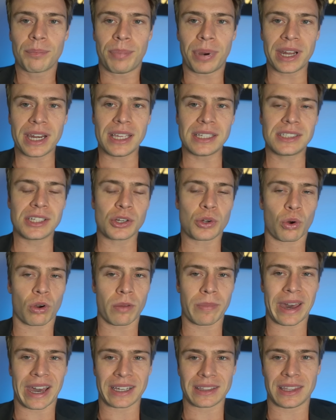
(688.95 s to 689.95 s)
But he's a
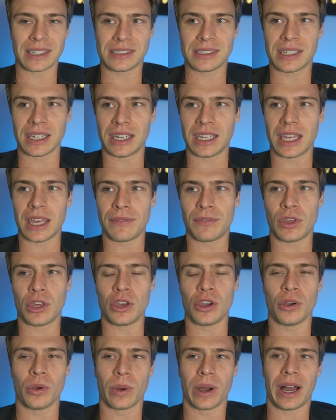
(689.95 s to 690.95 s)
quarterback that's going to give
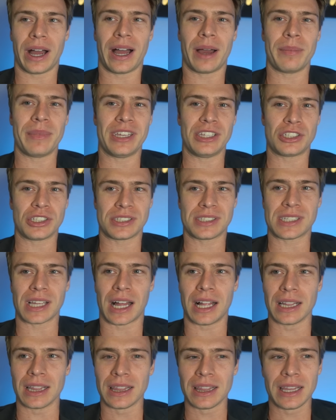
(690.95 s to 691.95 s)
you, I mean, just
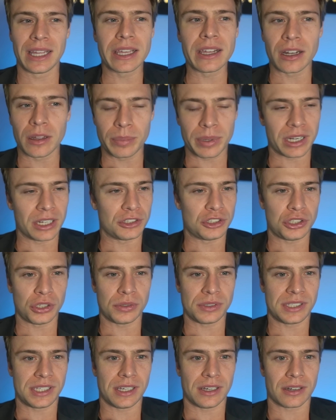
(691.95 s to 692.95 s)
a little bit of
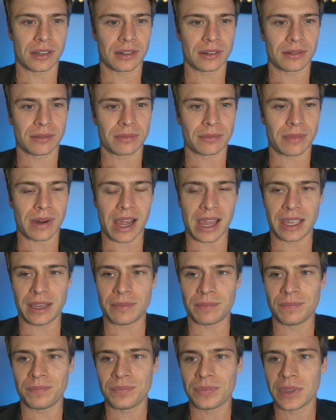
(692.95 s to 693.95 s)
juice here,
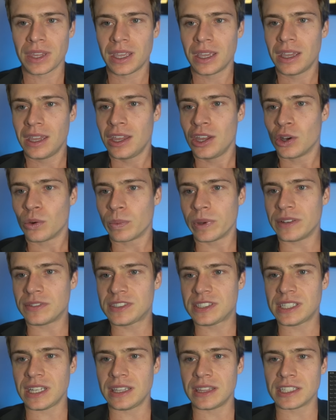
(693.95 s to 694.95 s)
right?
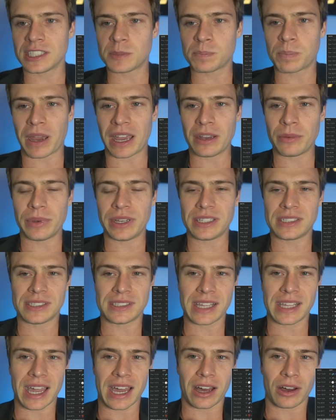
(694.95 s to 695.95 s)
We've seen the spike
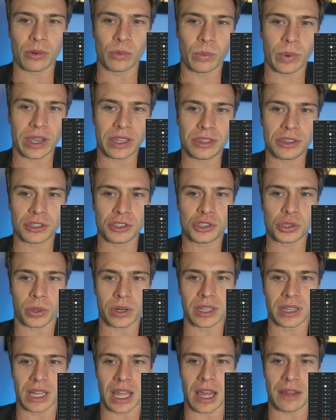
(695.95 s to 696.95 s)
weeks now with
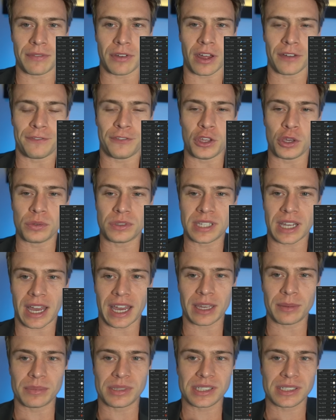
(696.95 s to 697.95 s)
Jordan Love a few
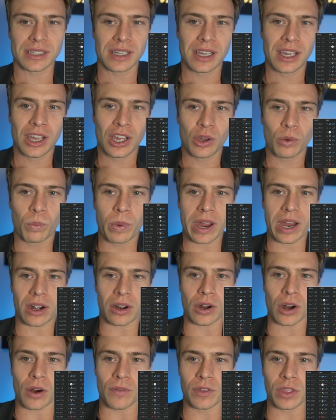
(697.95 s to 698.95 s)
times
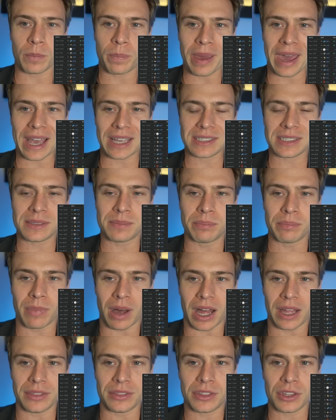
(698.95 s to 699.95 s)
where over the past
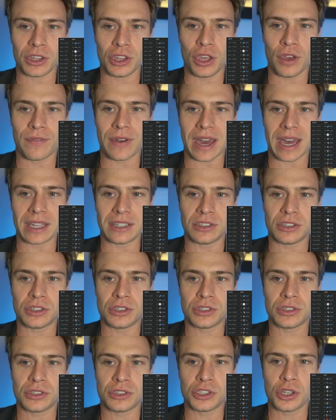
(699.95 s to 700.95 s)
month, you've had
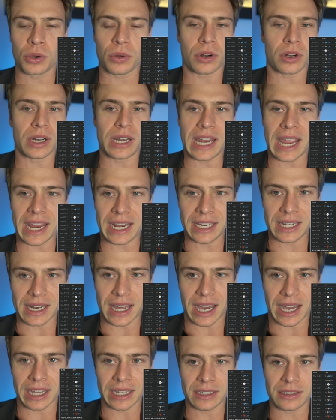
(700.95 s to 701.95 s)

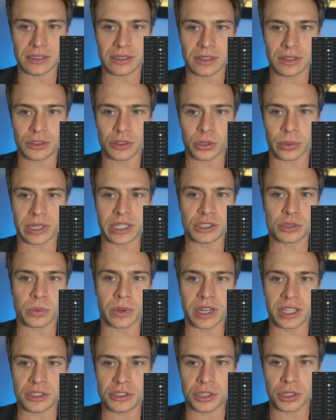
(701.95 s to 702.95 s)
289,
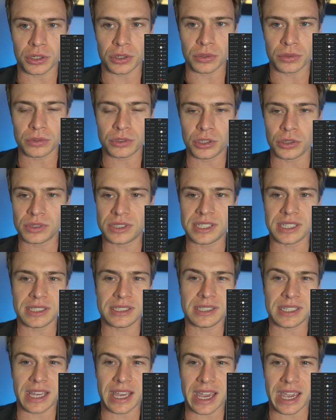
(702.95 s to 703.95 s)
322,
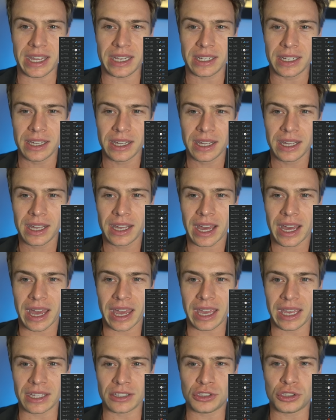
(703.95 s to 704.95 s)
268,
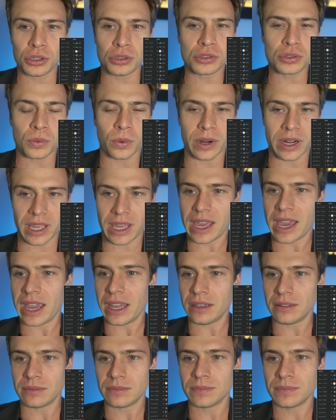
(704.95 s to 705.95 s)
and
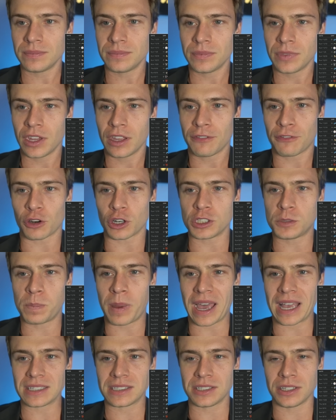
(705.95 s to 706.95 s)
228 for his
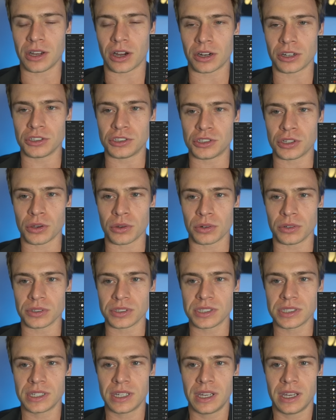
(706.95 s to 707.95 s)
passing yardage
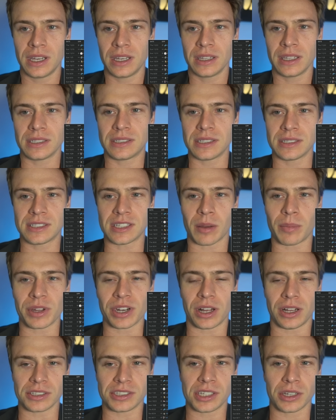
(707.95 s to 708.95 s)
totals. This is
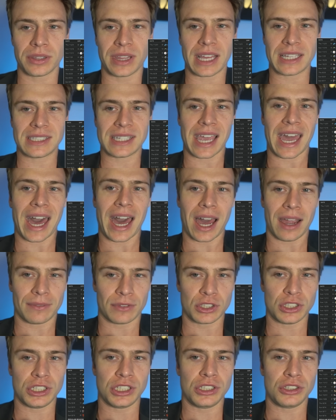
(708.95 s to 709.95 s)
someone also that's
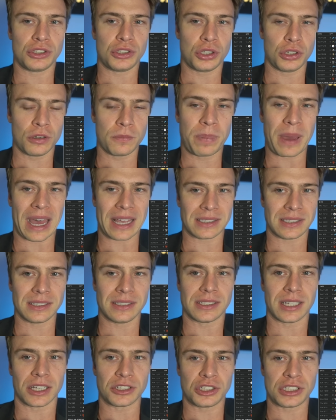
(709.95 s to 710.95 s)
averaging 2
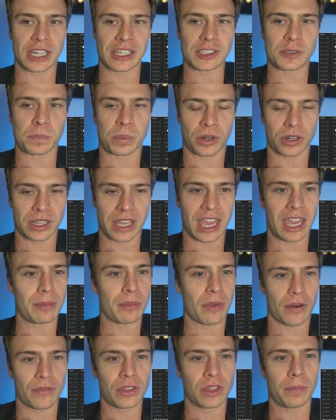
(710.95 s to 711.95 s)
passing touchdowns per
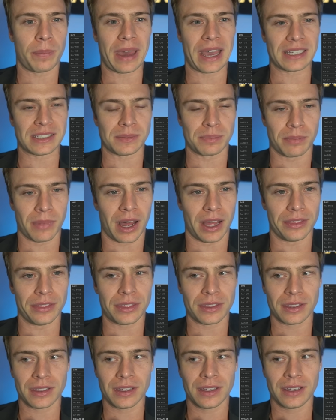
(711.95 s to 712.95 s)
game over the past month.